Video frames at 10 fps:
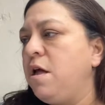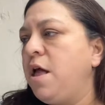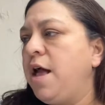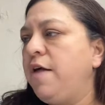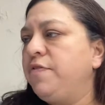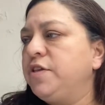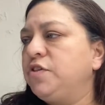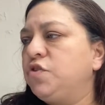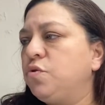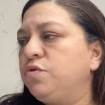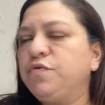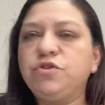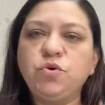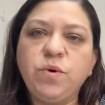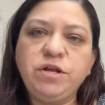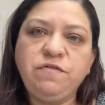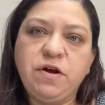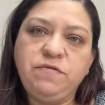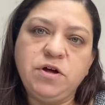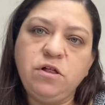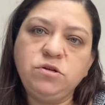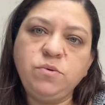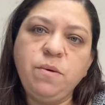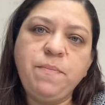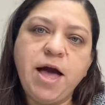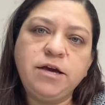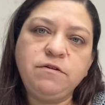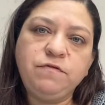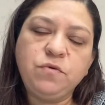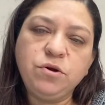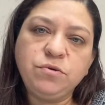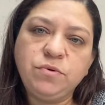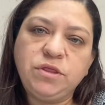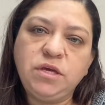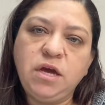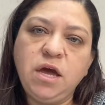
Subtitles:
and this sold for $25. We went back and forth with the